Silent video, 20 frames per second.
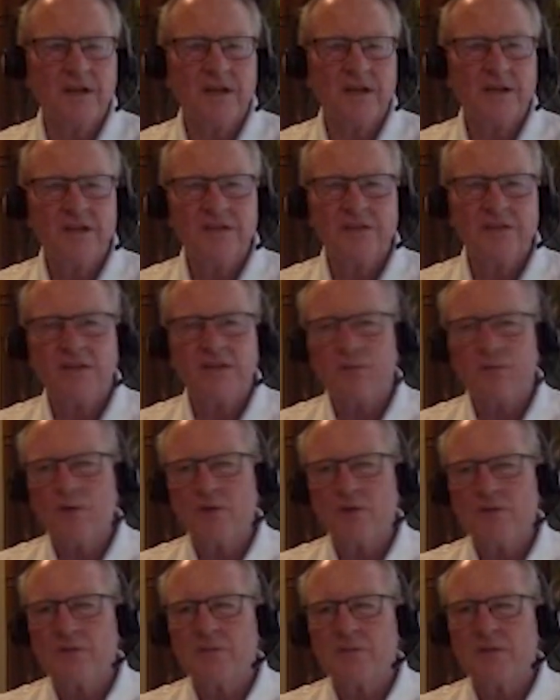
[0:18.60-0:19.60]
that
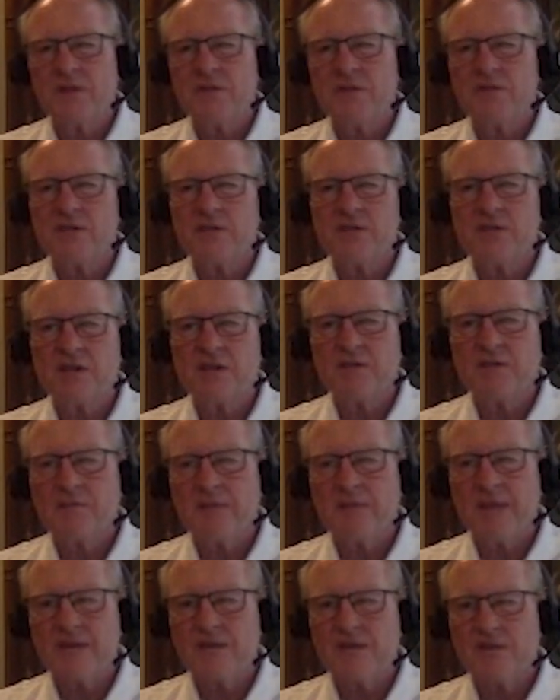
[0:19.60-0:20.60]
want to be G7
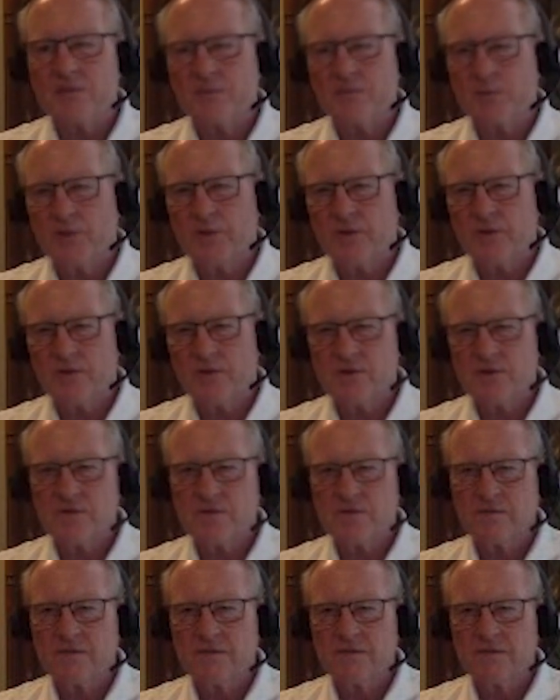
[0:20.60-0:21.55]
master printers.